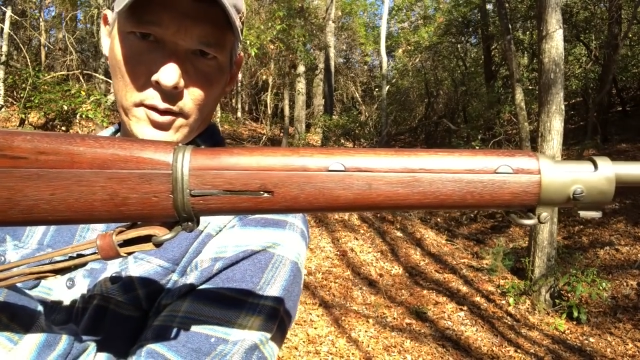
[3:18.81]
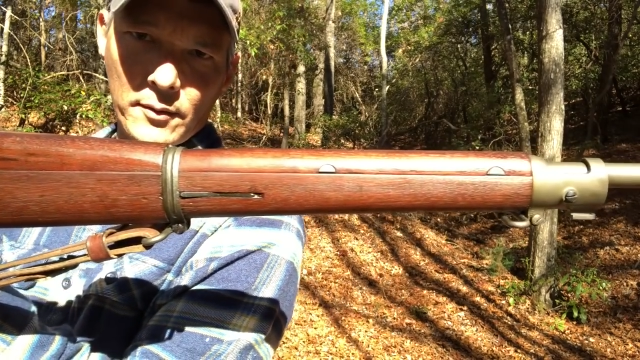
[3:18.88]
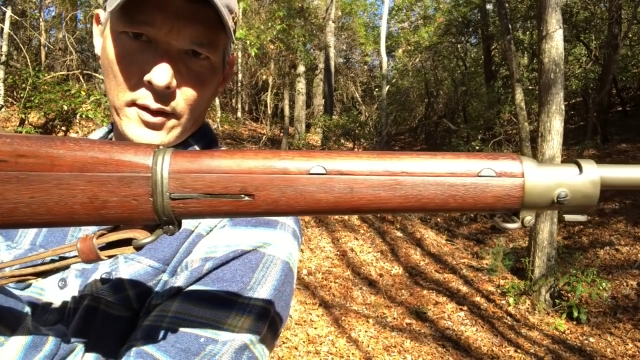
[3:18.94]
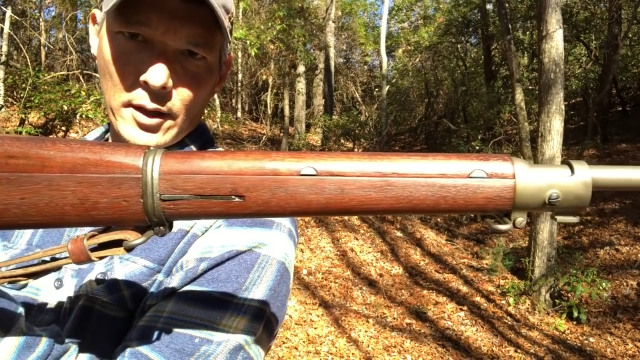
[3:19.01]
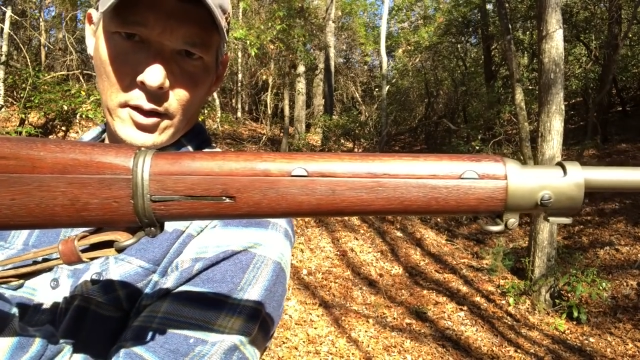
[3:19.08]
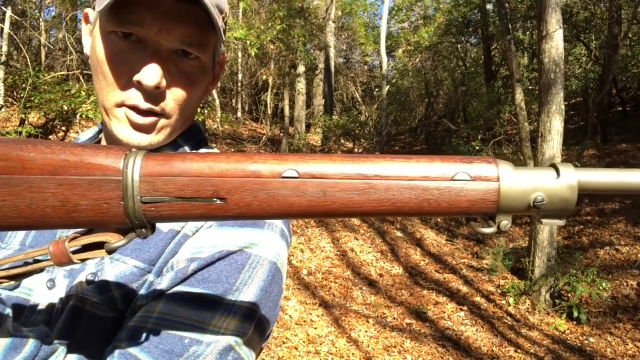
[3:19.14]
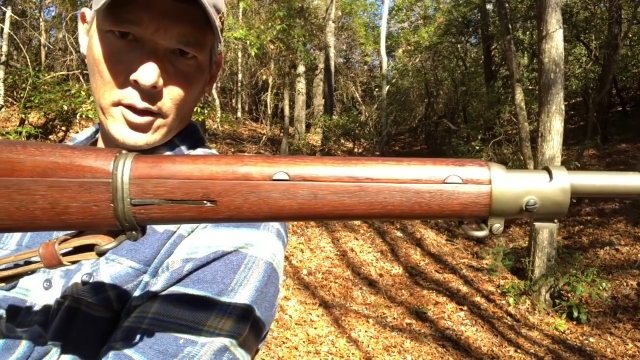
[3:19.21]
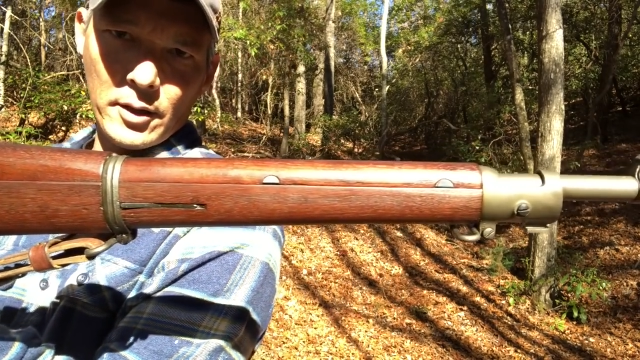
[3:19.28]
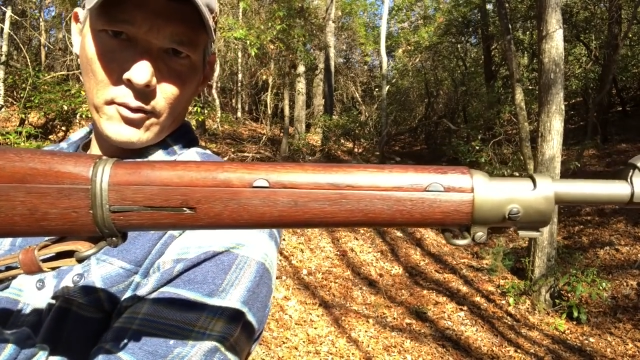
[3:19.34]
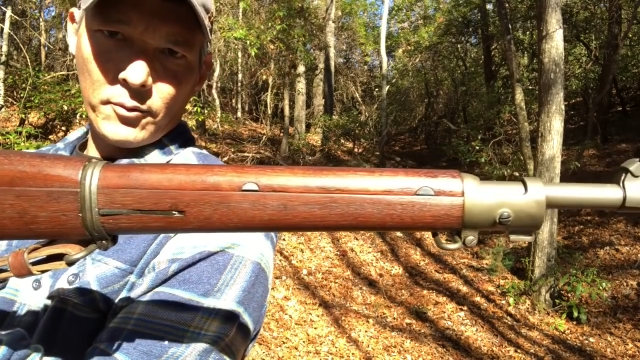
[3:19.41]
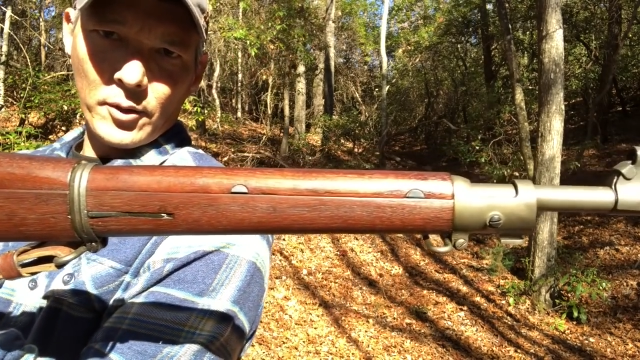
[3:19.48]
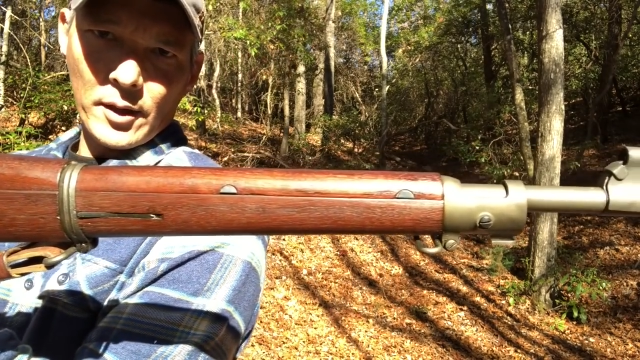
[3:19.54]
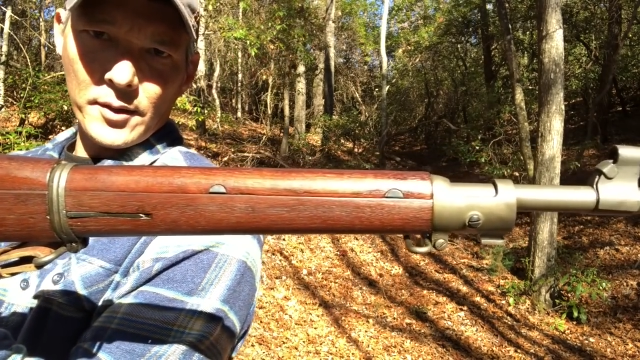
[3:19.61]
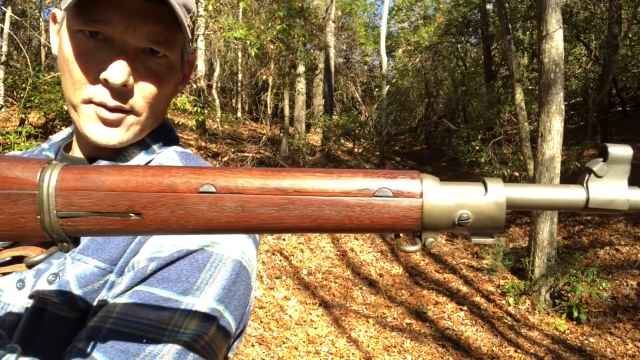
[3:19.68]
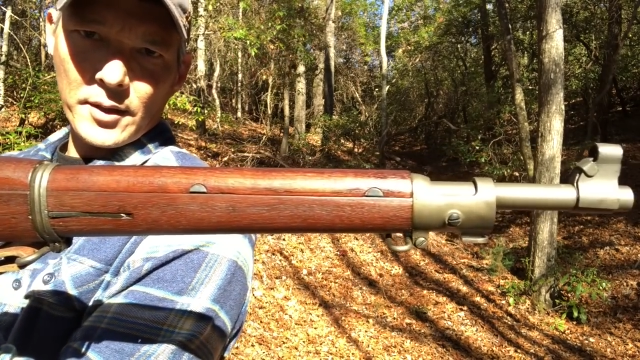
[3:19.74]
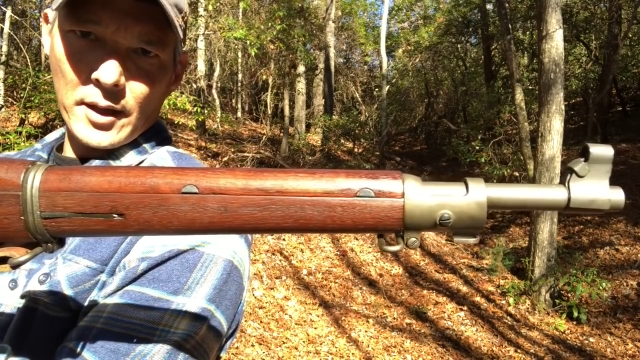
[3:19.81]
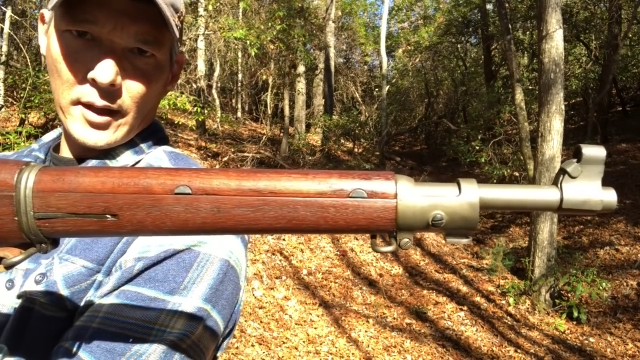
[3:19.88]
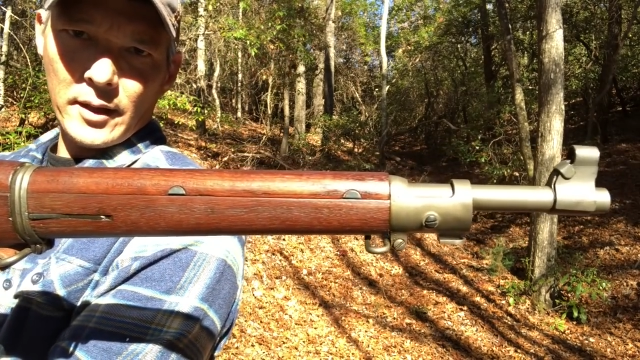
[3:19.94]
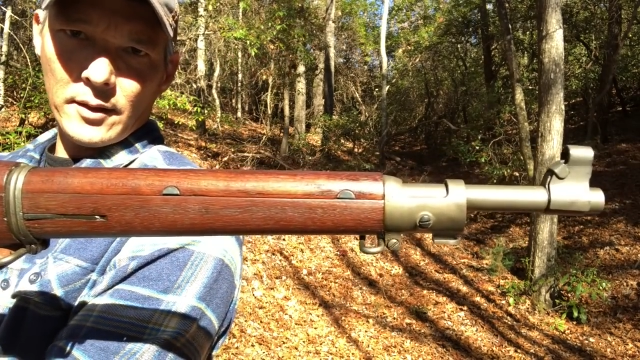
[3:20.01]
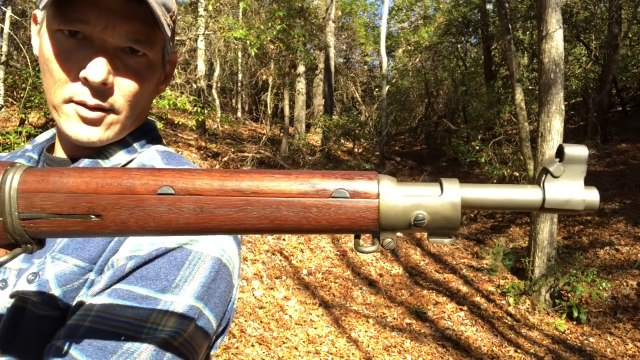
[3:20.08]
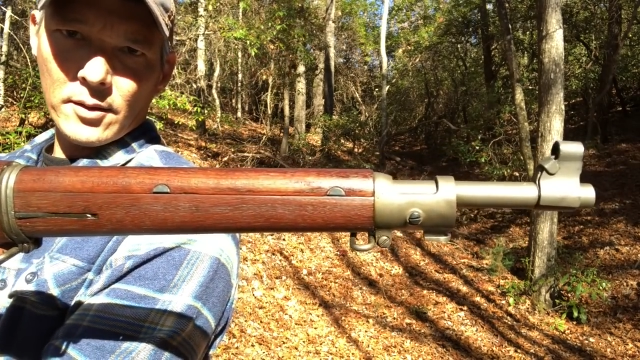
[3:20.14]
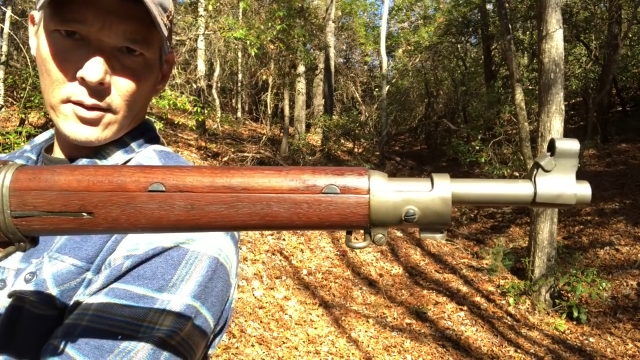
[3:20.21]
You've got a hooded front
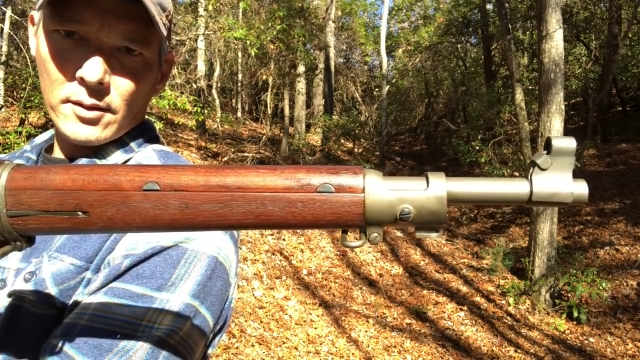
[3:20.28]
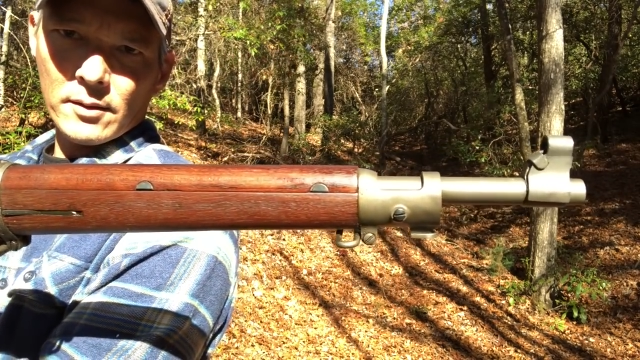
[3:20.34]
sight